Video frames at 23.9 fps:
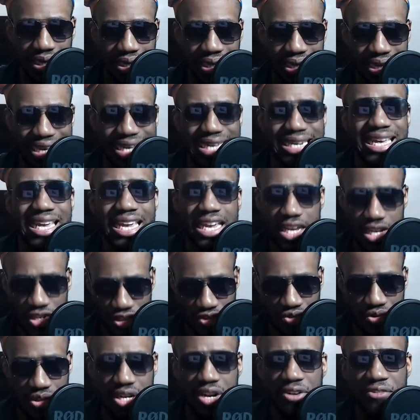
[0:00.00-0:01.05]
In
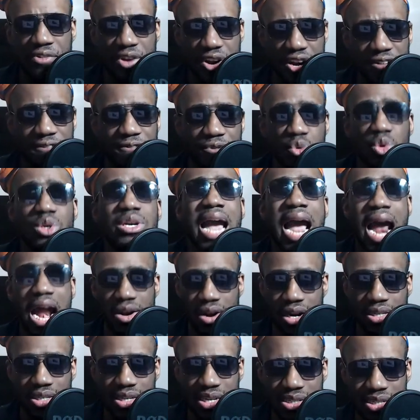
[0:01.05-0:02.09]
history, there are very few
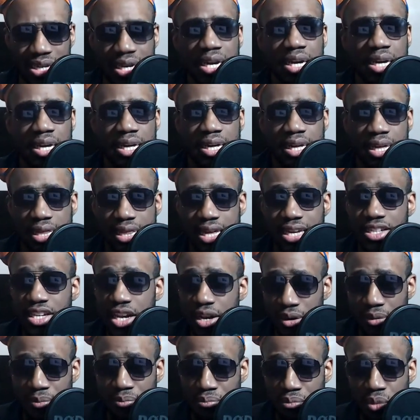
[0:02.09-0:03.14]
characters that
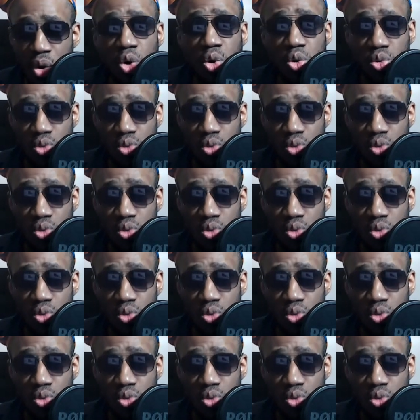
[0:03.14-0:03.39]
are more